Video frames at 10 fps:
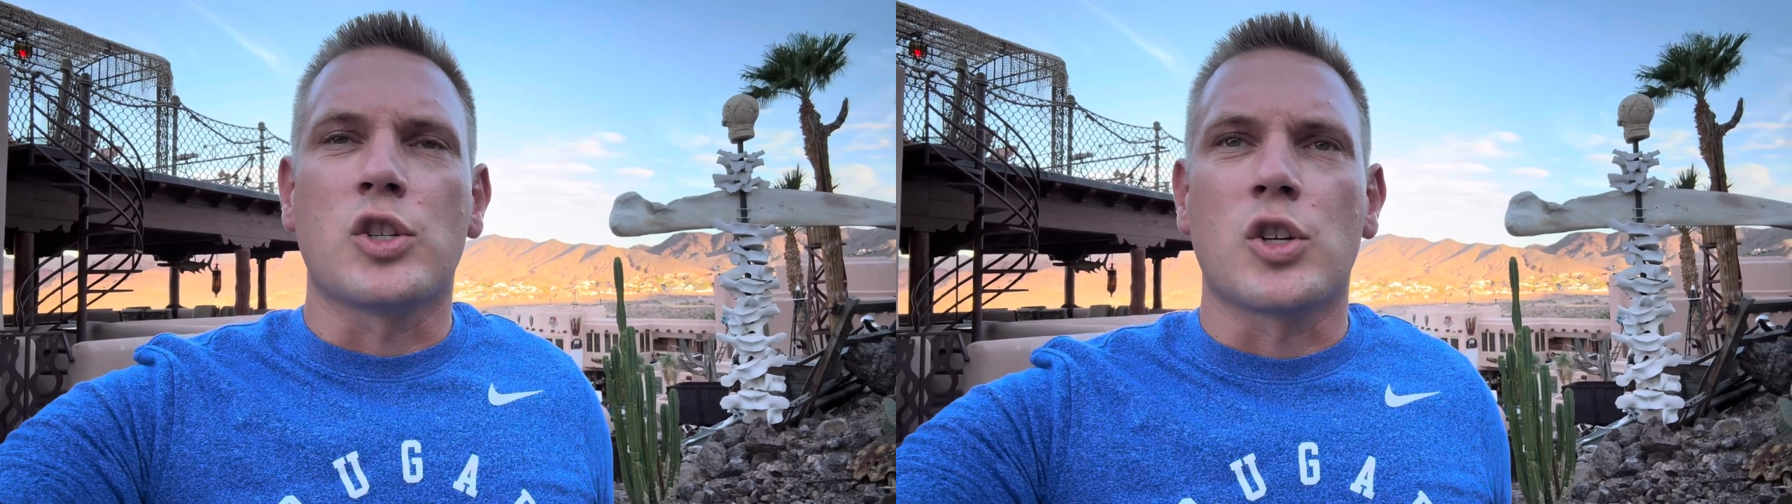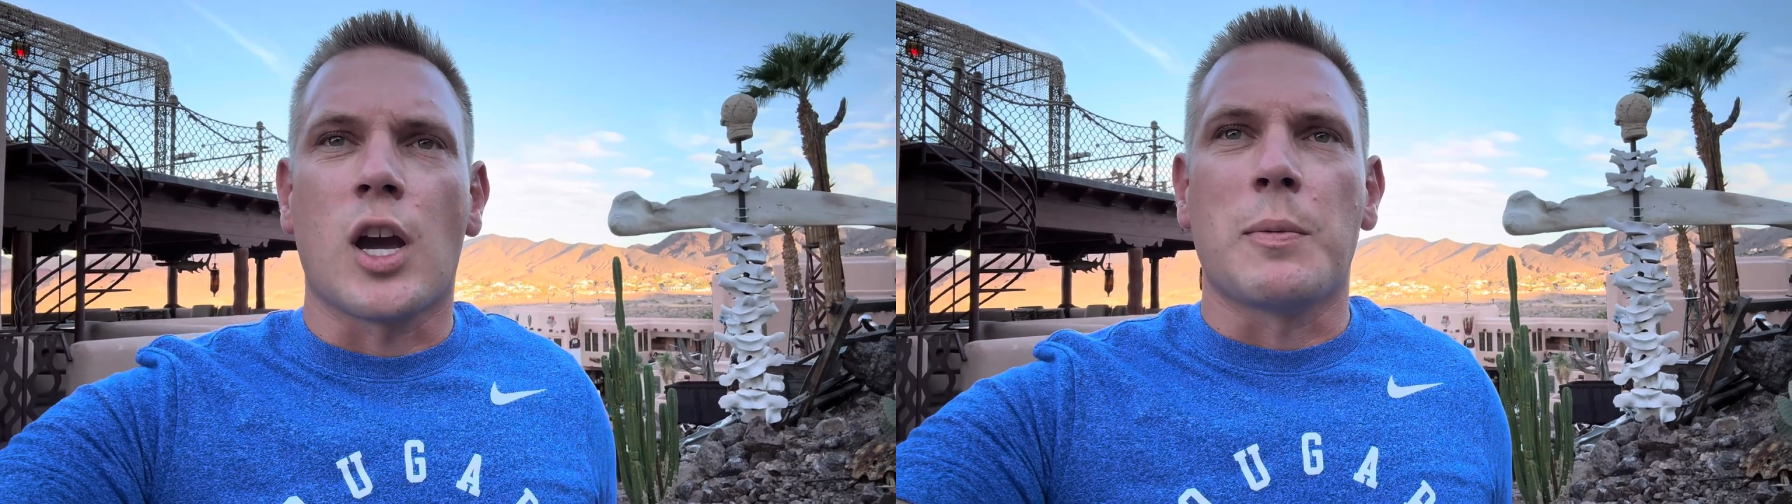
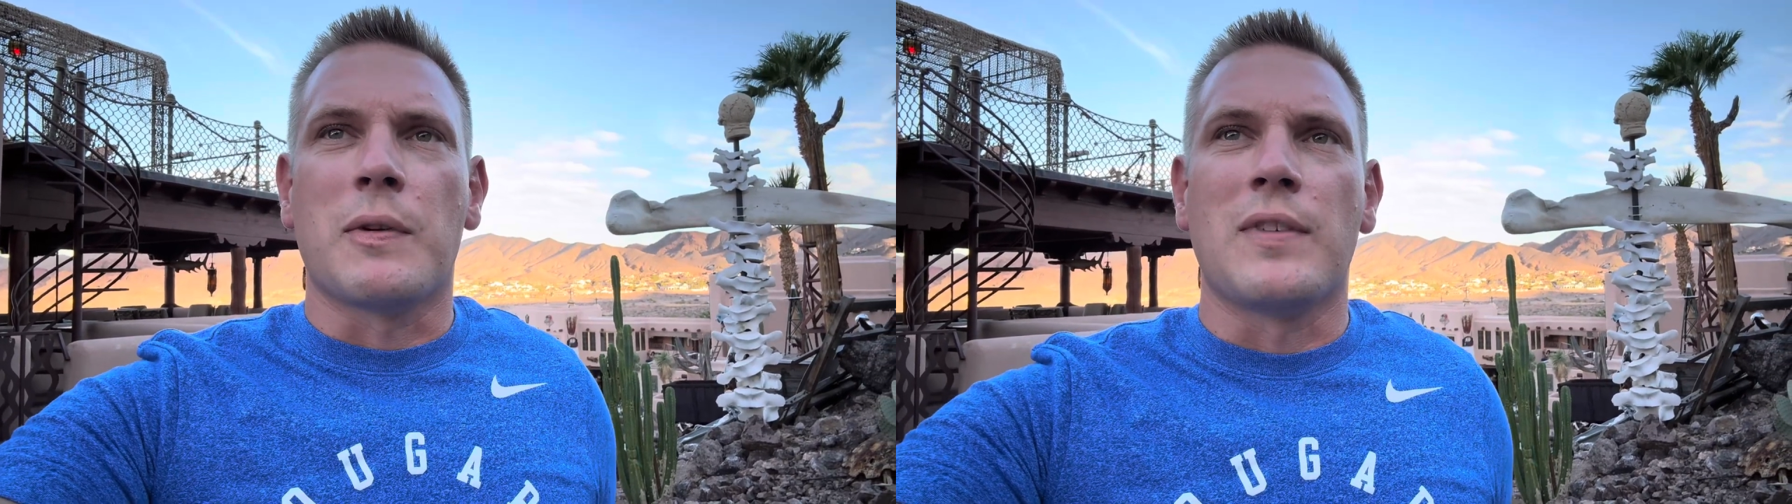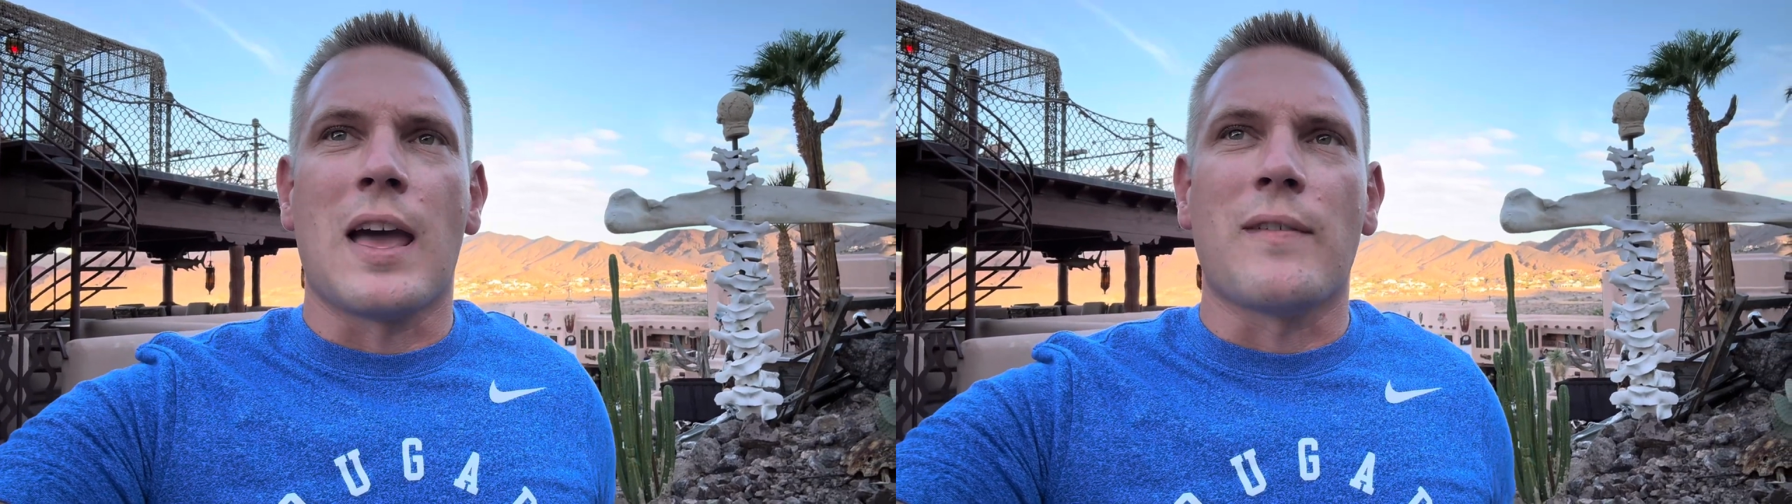job
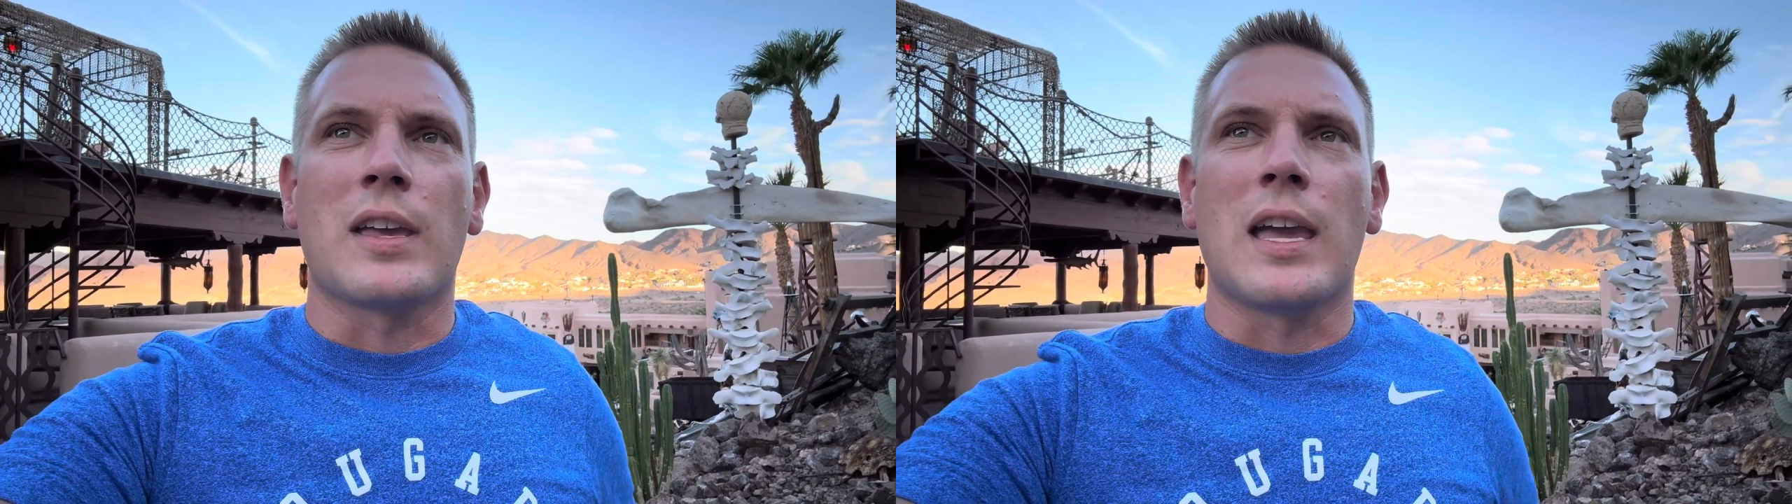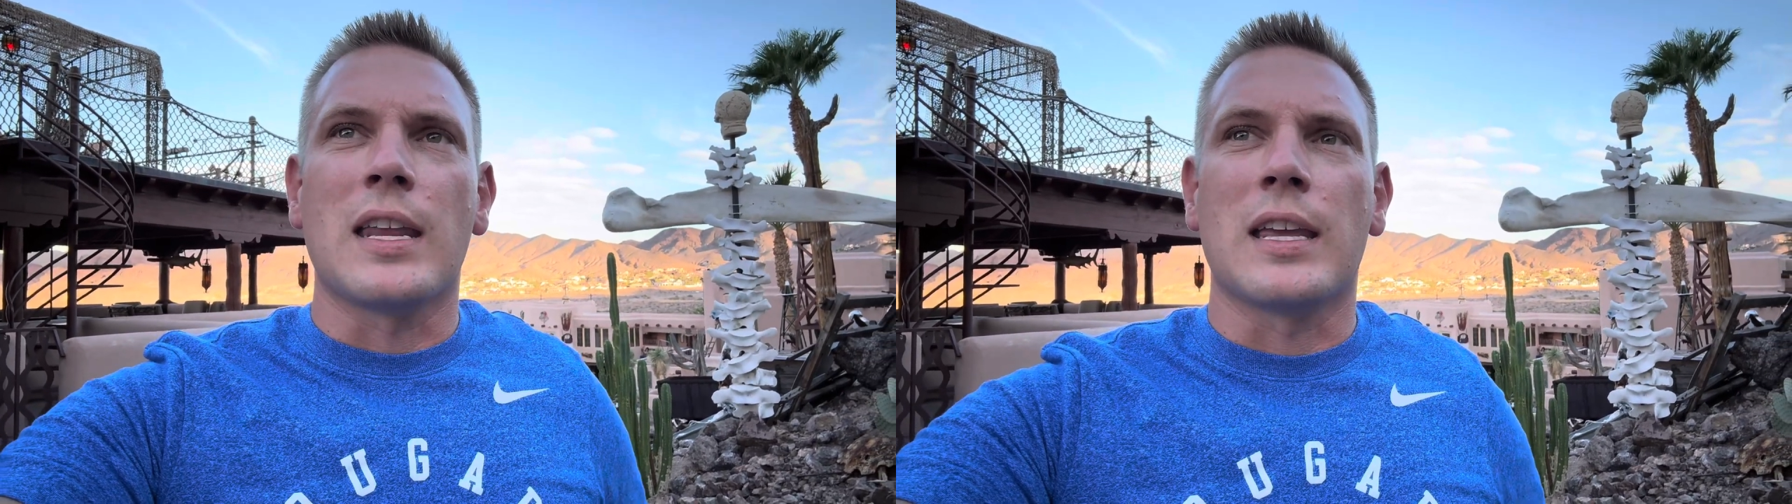of
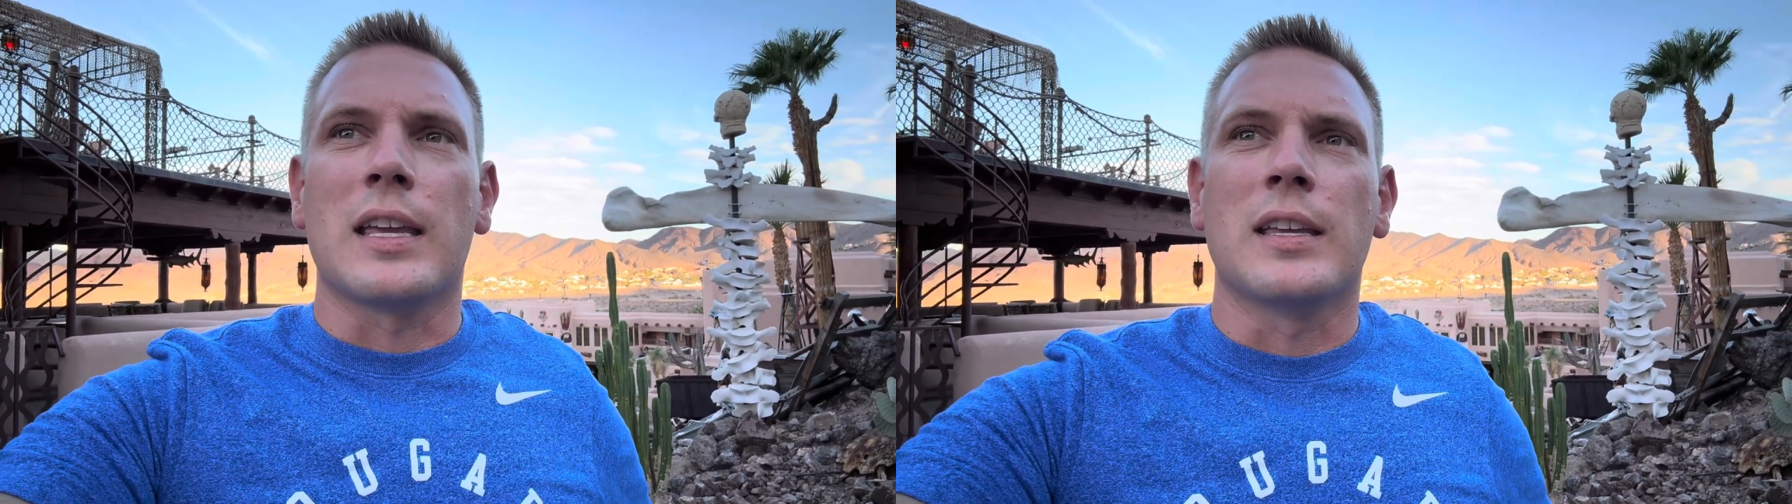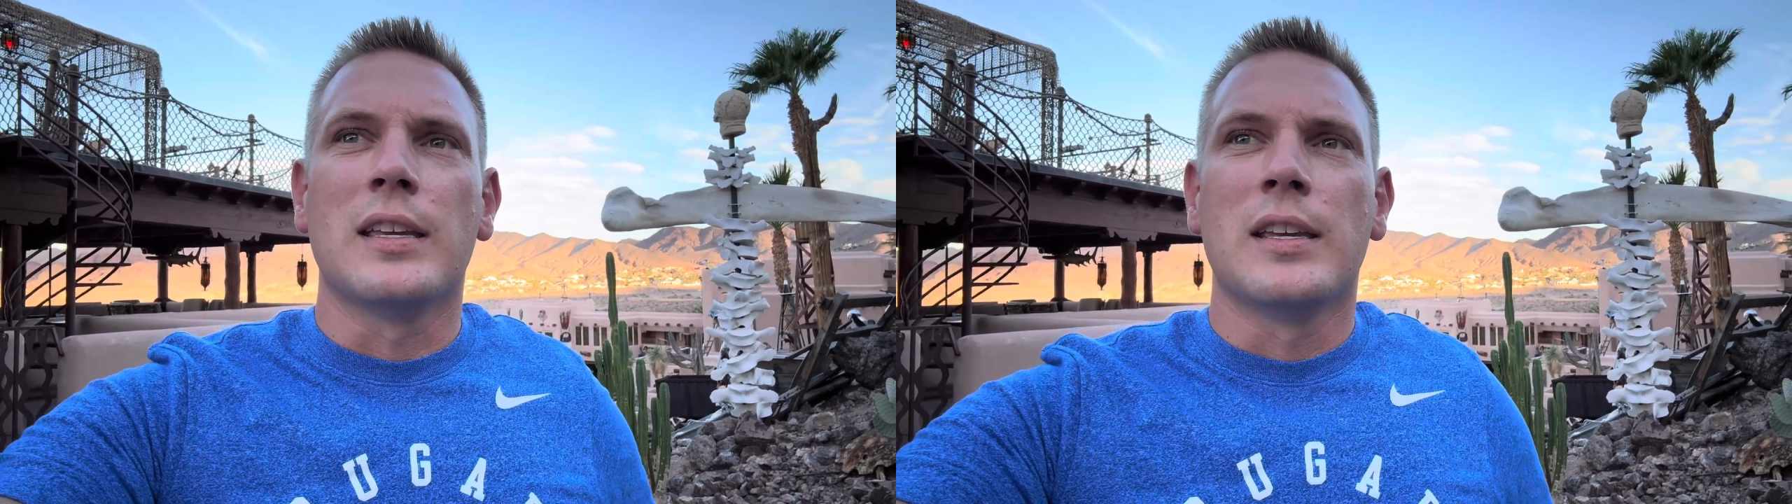navigating